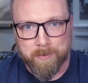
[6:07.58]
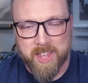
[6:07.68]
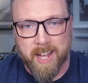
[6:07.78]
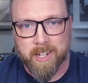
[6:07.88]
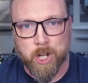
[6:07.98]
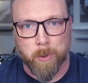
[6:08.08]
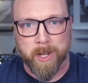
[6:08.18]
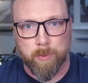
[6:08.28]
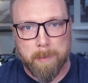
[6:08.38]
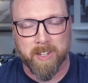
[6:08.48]
of the
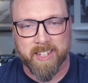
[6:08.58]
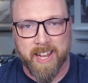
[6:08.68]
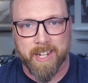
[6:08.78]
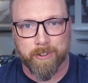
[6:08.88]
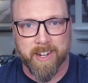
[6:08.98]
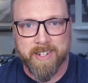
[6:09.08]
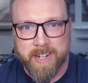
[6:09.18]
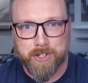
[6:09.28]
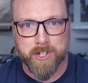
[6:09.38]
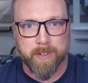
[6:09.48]
ongoing Replicator
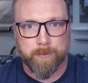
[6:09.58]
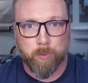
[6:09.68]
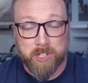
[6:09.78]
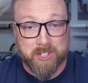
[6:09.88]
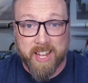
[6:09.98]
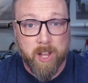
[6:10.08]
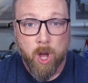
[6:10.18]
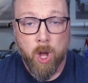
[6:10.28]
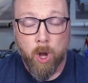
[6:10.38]
Initiative, which is a